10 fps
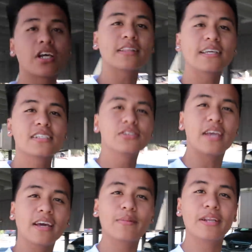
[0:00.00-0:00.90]
shot the S two
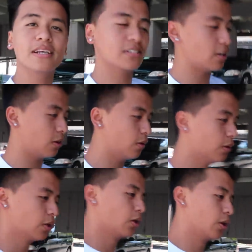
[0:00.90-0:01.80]
K in a minute, so
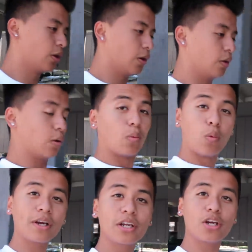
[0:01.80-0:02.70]

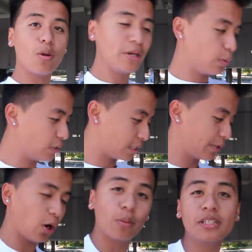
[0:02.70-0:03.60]
we're gonna go meet up with some of the